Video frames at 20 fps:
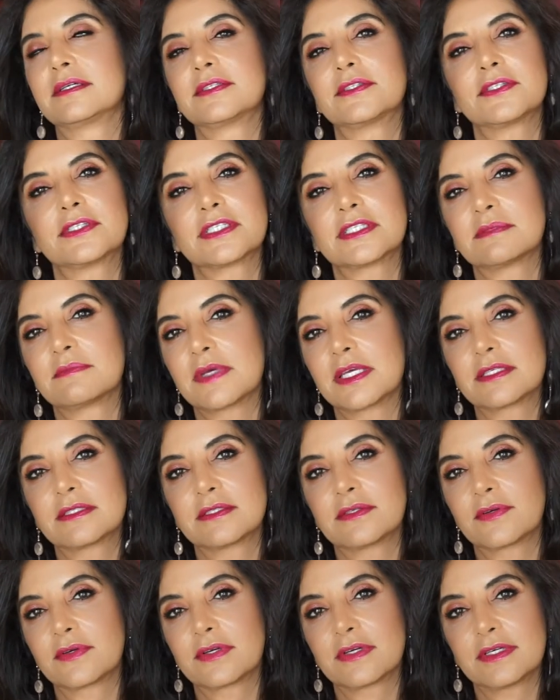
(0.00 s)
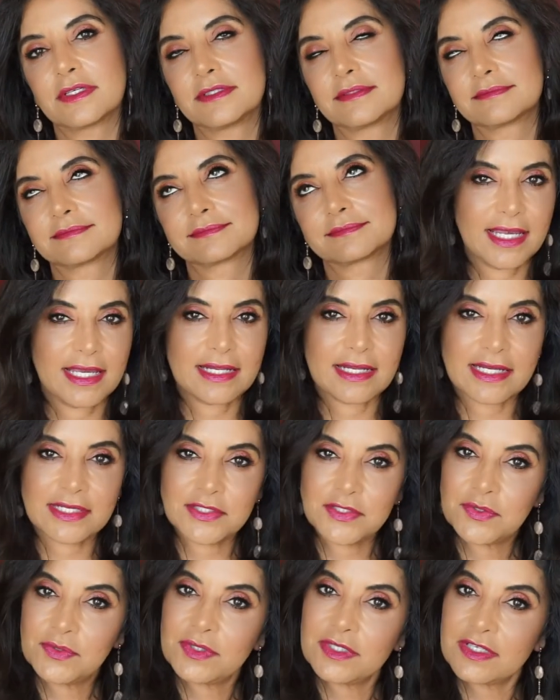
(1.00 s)
it just smells so good. And I
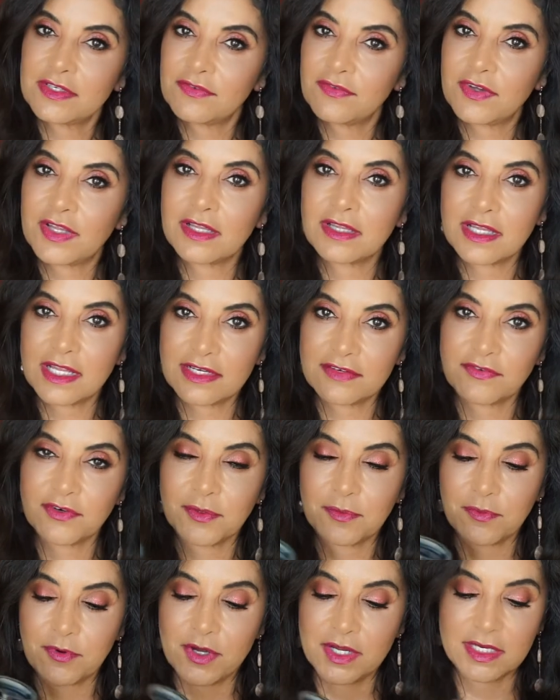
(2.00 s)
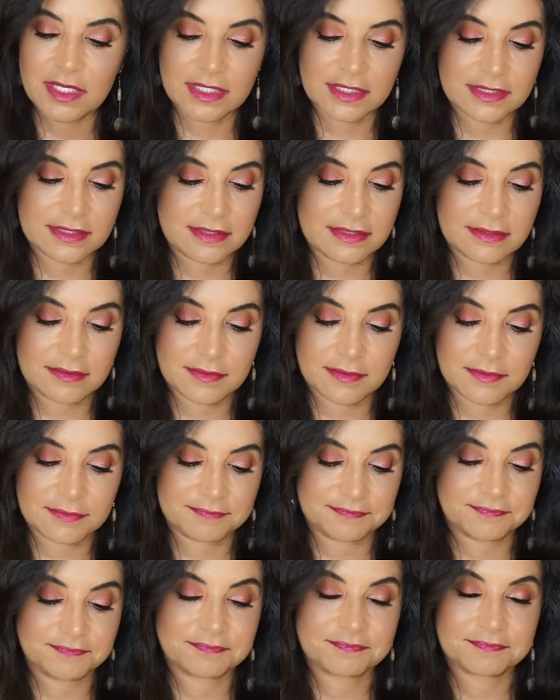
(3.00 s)
do love a lot of her products.
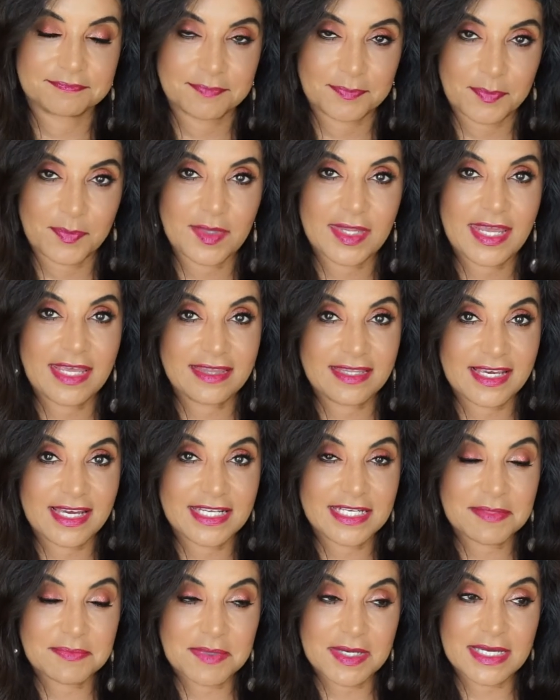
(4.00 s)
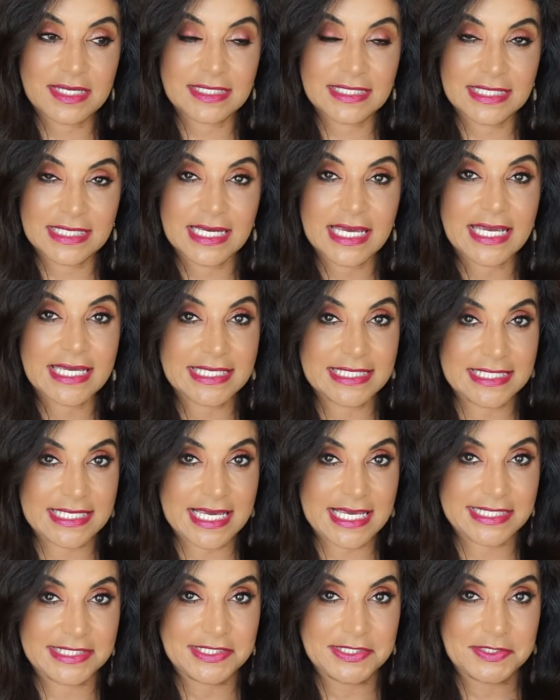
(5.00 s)
And the Honey Mud,
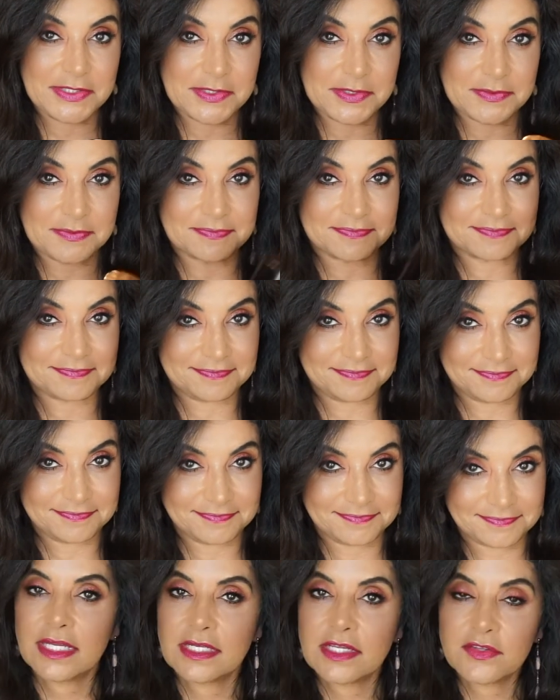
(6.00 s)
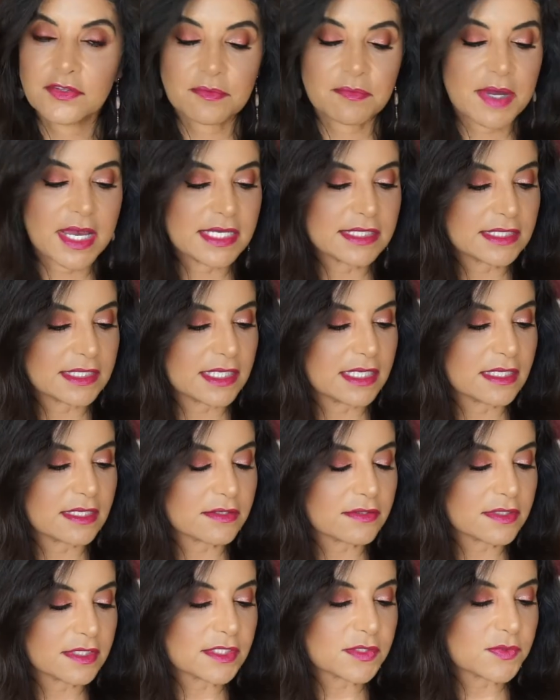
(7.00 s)
yes. Another mask
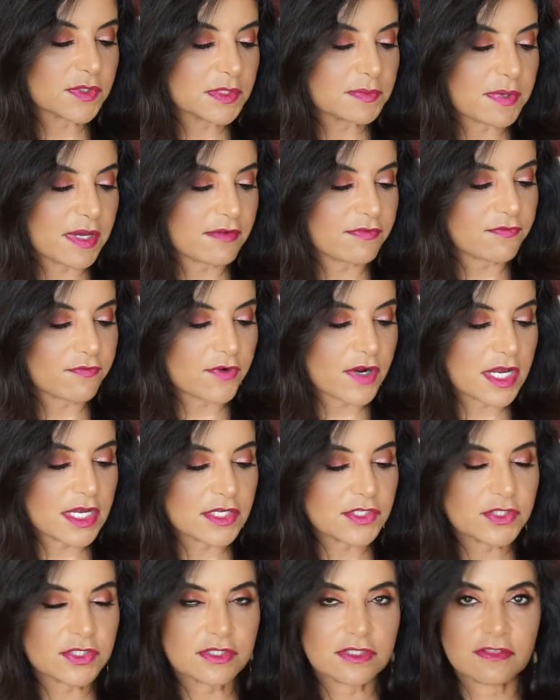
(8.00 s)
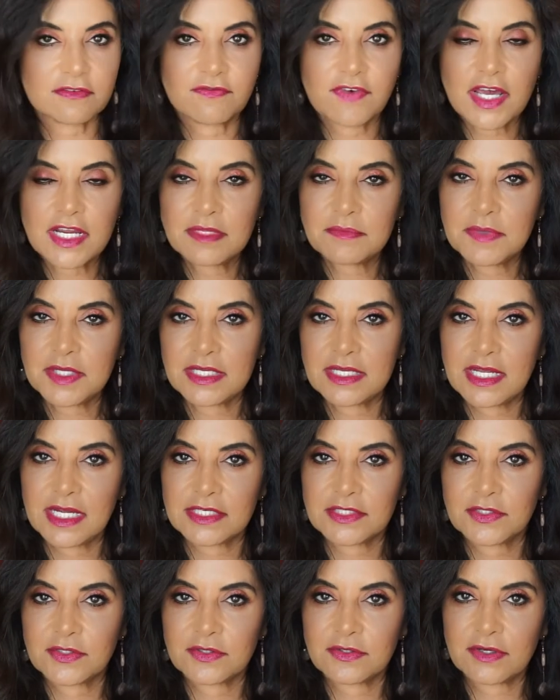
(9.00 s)
here. This one's by Fresh, the Vitamin
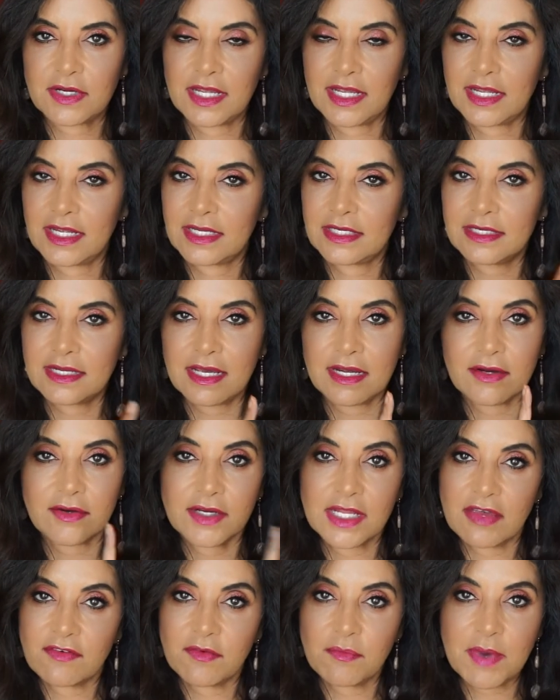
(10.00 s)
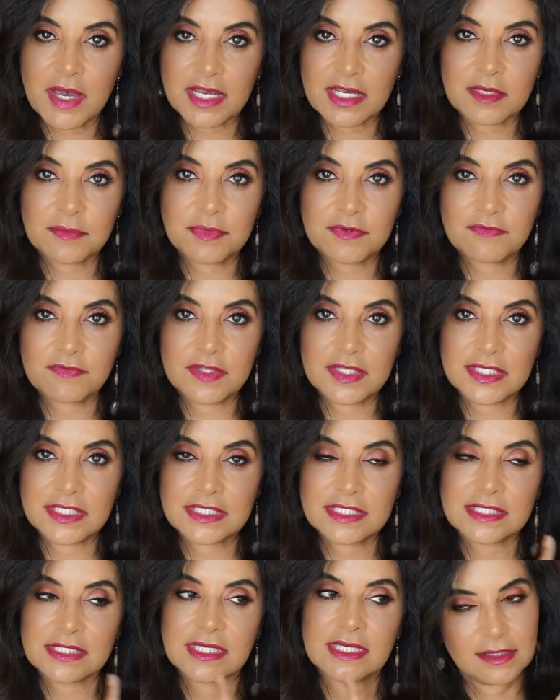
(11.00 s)
Nectar. And I already have a backup of
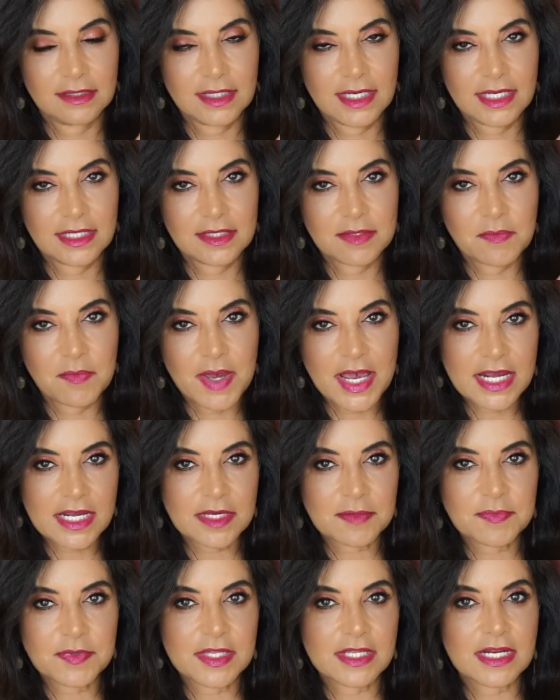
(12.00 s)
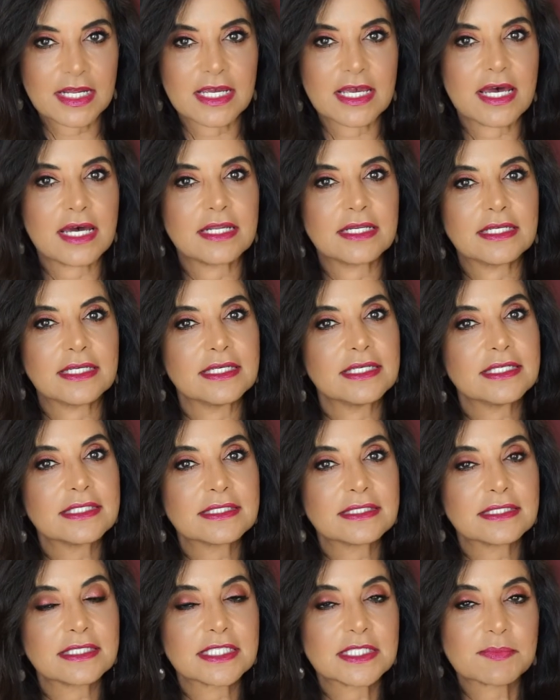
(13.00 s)
this. And the backup that I got
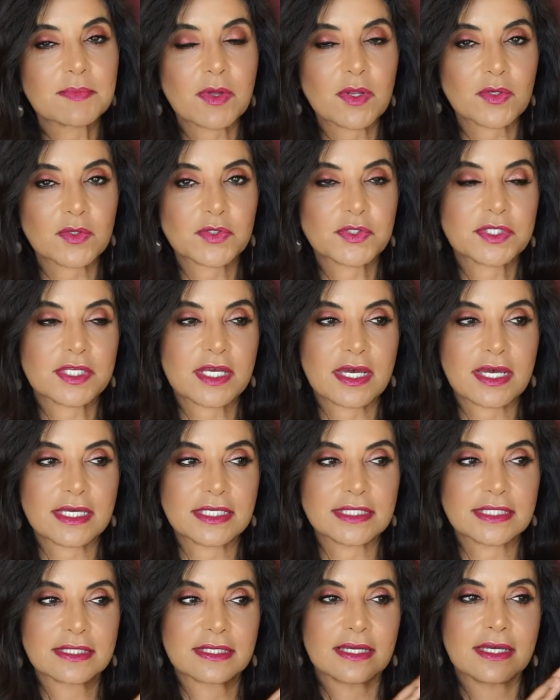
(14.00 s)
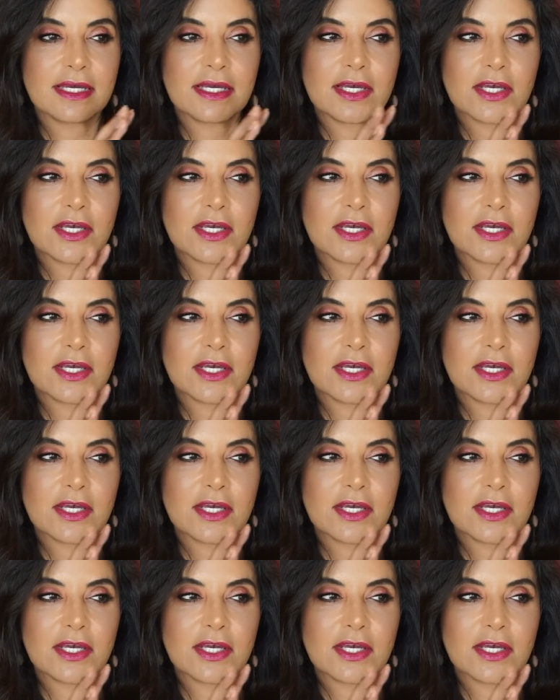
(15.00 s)
is a smaller size.